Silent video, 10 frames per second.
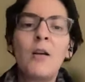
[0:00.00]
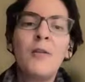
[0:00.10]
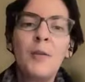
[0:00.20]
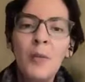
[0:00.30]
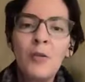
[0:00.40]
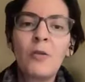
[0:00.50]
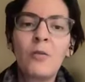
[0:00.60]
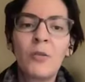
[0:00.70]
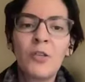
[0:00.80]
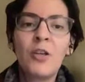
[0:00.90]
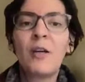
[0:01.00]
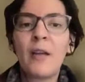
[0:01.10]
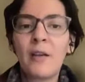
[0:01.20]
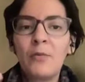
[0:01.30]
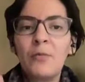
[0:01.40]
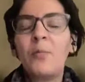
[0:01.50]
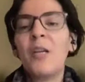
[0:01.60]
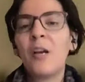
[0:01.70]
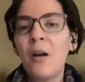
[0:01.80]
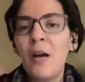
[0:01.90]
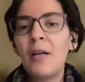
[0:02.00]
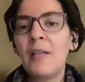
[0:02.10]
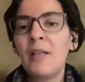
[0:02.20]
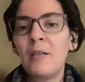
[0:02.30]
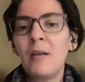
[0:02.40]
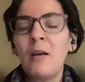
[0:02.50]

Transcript: in the middle, which are kind of BRI